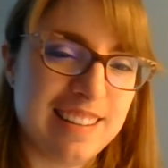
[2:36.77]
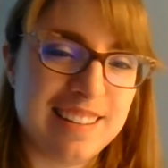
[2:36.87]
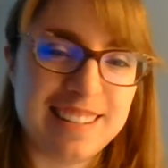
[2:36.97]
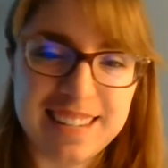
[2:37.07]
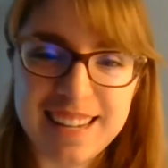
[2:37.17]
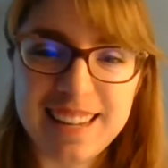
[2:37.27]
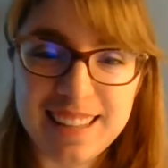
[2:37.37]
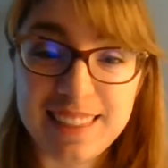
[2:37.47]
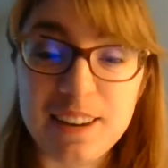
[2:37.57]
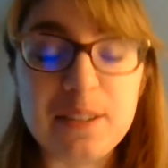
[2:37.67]
seeing
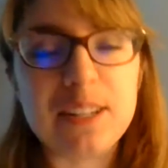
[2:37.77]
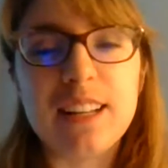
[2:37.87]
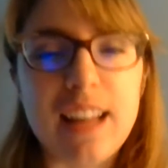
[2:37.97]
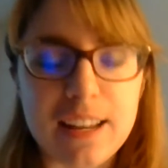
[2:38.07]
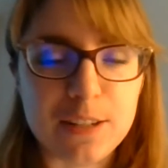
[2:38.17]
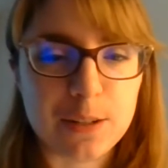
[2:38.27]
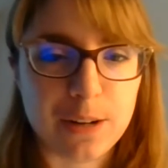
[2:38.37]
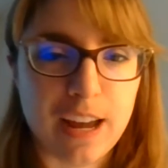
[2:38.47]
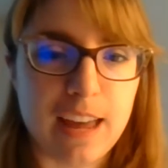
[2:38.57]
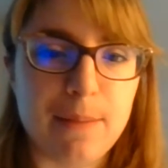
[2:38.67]
that there was a class
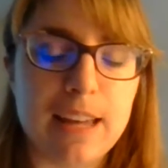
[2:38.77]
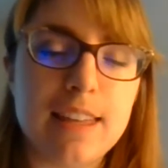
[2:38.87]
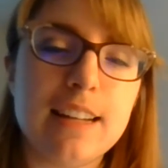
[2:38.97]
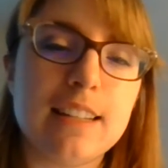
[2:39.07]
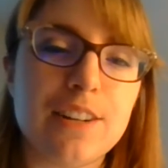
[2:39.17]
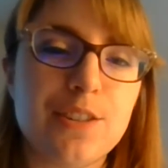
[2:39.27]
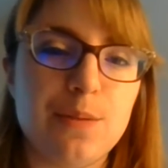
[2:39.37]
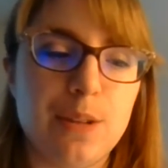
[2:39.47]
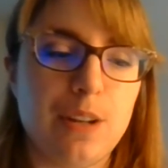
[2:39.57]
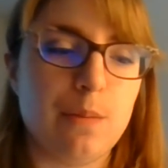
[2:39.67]
scribe. I think it's actually
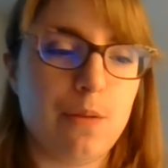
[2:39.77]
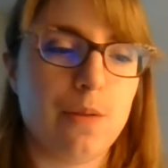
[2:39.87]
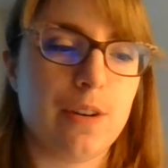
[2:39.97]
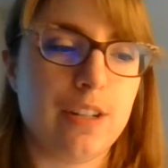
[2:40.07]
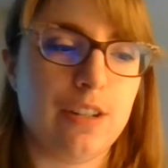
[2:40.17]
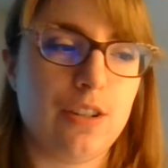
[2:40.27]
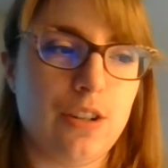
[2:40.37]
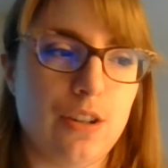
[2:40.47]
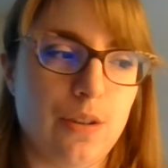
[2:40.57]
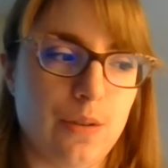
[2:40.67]
really important
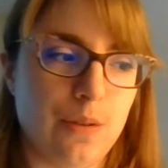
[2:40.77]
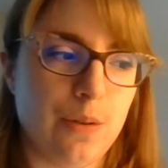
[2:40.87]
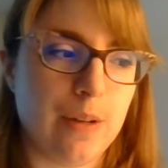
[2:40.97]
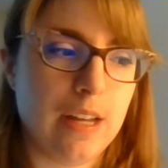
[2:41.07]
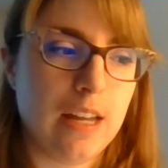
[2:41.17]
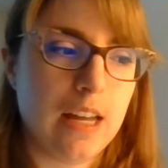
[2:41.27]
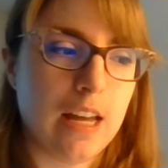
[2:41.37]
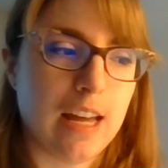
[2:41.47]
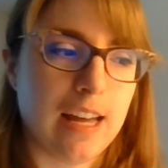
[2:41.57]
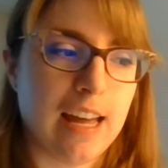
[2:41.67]
to
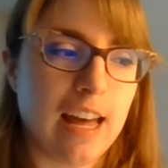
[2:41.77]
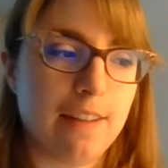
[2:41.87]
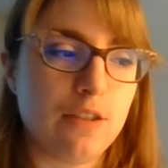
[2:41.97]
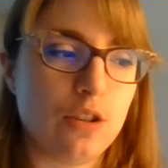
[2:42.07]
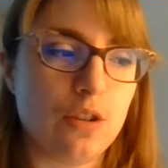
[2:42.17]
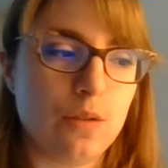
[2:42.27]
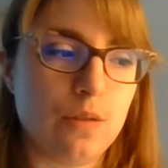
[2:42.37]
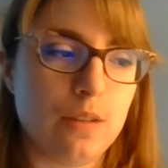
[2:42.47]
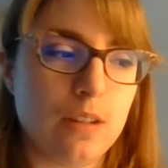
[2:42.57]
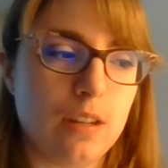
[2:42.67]
have
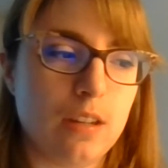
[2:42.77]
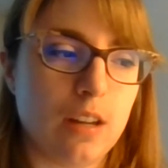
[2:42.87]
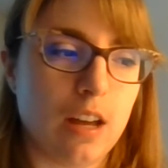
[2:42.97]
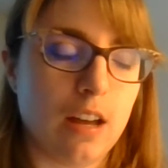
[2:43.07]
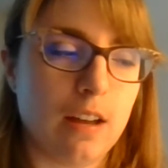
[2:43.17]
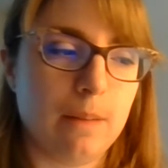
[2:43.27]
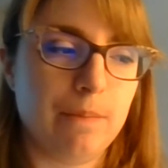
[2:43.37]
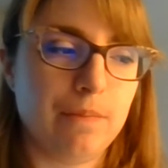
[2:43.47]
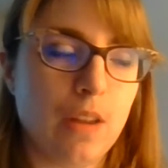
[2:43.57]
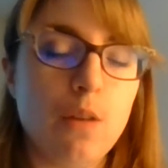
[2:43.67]
students
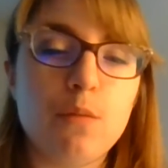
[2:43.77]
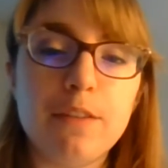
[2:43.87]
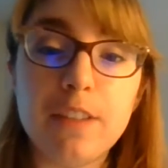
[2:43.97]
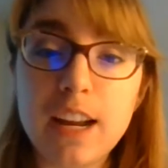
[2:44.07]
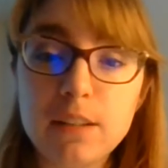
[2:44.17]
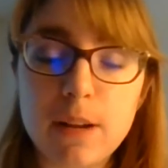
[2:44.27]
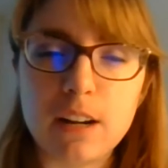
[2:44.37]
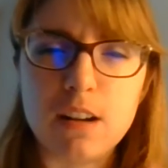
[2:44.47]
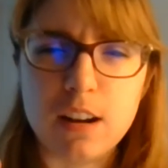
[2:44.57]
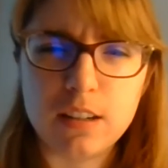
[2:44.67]
reflect
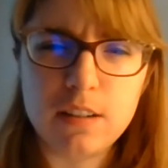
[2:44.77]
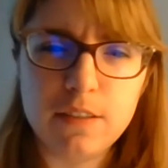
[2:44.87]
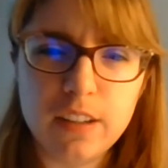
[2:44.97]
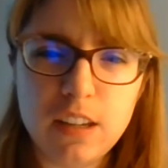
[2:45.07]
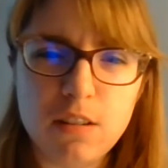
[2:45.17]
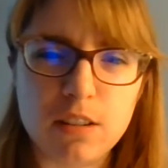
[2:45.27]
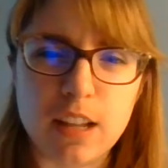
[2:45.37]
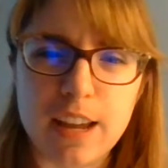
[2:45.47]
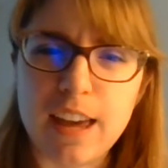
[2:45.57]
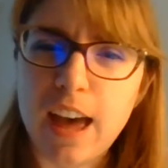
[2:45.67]
metacognitively on
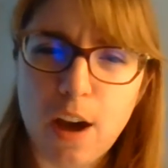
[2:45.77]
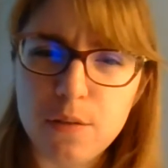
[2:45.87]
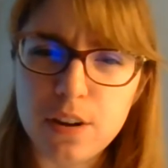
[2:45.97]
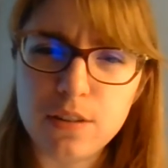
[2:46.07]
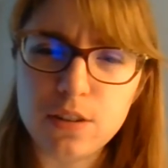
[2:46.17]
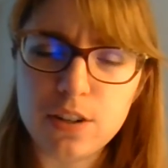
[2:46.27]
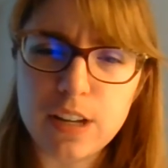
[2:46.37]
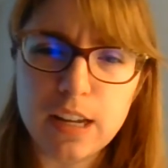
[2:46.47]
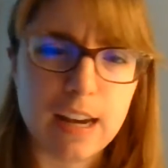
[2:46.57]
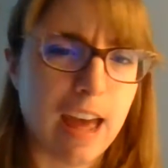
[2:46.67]
like how they're
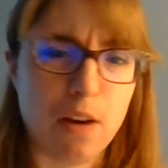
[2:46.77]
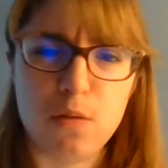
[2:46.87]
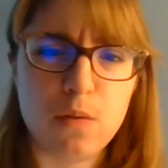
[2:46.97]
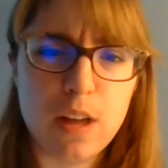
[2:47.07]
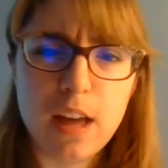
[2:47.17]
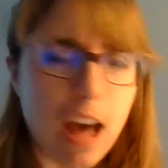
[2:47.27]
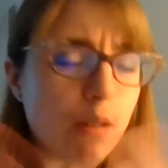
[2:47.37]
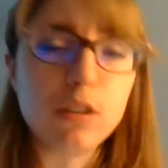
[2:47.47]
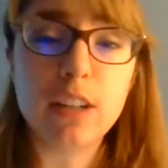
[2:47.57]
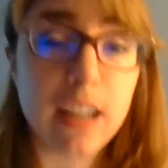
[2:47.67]
learning and how
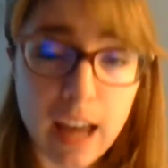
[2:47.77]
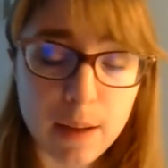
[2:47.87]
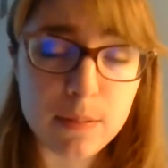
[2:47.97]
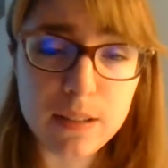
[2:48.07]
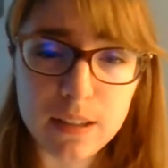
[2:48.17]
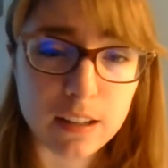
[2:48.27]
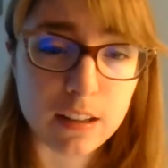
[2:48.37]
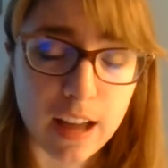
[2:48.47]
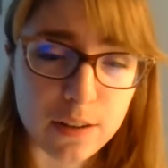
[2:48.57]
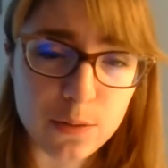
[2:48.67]
learning happens in the
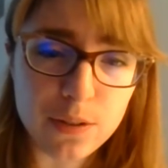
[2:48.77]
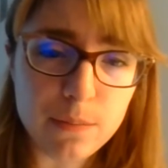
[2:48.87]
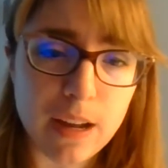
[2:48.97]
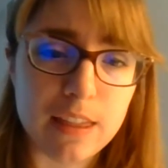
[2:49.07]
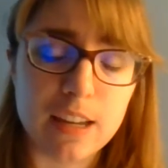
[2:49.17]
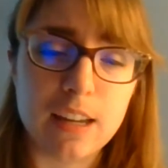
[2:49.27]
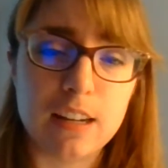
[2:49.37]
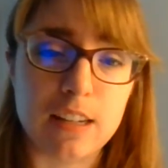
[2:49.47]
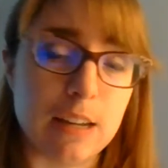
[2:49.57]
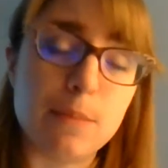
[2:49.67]
classroom. I think
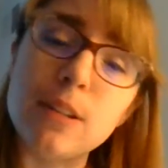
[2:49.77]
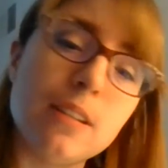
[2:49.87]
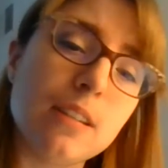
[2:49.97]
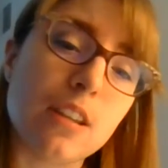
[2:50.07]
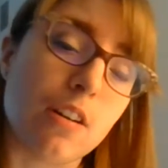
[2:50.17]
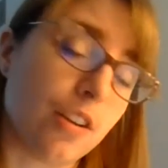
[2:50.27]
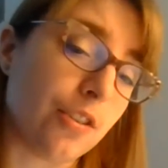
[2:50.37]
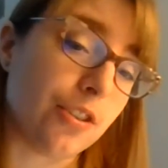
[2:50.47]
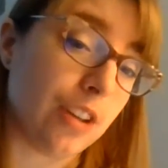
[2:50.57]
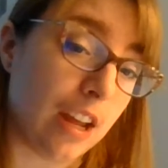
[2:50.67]
it deepens their
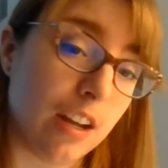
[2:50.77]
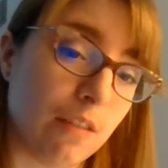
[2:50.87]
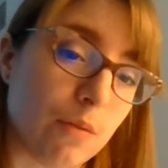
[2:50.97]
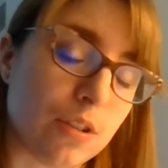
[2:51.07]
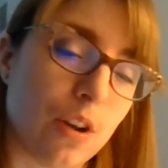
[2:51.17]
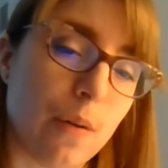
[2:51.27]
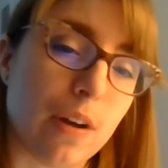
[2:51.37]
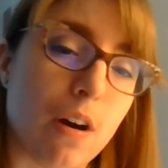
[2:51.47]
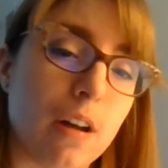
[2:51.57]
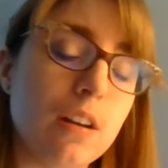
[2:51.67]
understanding of what's
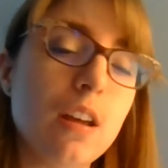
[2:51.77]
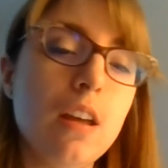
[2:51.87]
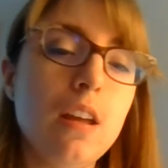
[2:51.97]
going on.